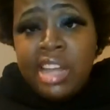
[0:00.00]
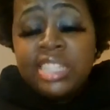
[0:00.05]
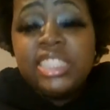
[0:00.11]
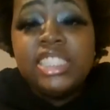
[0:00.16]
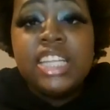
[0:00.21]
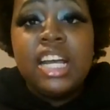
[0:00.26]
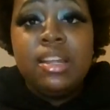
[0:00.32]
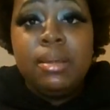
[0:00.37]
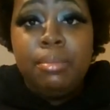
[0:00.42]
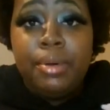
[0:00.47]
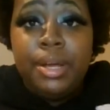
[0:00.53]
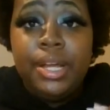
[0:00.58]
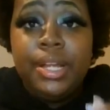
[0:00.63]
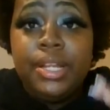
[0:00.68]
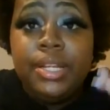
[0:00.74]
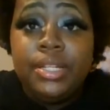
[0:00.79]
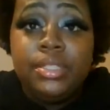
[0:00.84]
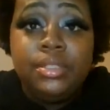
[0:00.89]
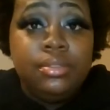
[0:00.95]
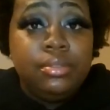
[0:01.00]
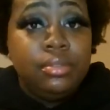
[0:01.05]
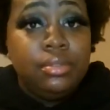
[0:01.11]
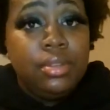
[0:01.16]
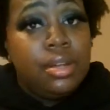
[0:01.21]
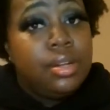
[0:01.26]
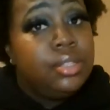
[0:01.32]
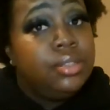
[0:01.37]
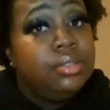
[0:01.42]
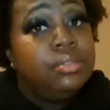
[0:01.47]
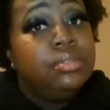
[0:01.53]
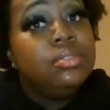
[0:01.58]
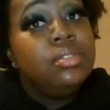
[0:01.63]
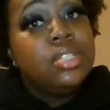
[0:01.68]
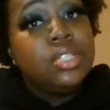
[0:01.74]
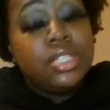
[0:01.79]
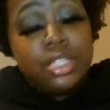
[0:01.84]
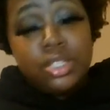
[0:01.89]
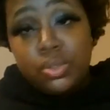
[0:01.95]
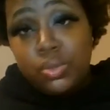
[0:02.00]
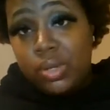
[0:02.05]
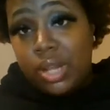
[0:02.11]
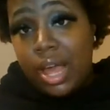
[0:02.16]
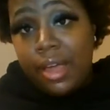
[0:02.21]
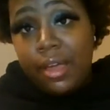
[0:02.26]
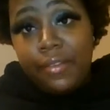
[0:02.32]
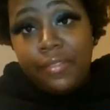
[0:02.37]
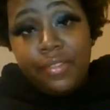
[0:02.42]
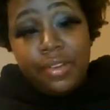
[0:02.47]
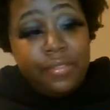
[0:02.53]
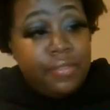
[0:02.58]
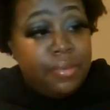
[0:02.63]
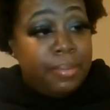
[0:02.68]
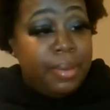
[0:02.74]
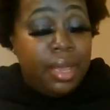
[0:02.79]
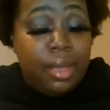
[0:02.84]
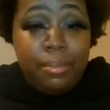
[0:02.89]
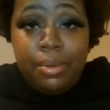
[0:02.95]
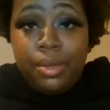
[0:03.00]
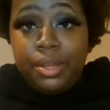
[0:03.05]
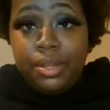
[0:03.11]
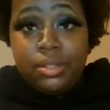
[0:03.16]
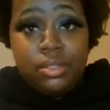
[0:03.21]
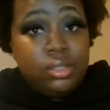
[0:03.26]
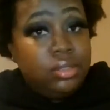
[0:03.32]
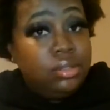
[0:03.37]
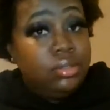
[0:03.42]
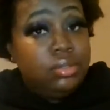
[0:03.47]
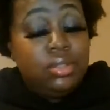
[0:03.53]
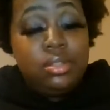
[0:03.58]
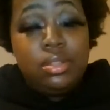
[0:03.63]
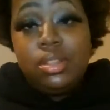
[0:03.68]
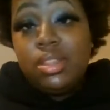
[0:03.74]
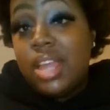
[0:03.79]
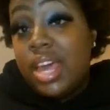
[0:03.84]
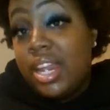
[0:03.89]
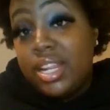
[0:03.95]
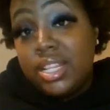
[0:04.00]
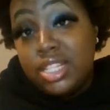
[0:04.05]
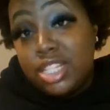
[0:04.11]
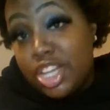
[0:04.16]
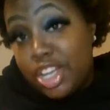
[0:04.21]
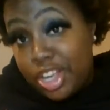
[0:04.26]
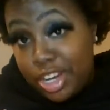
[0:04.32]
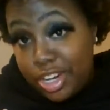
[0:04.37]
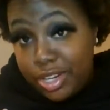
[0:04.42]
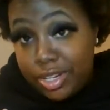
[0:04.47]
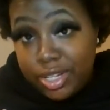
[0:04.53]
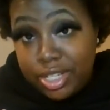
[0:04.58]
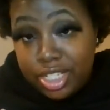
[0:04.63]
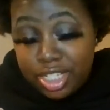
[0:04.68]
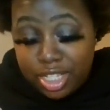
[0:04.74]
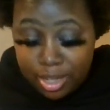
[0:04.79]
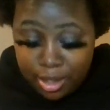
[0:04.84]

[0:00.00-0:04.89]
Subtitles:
celebrating this new life of a baby that isn't hers.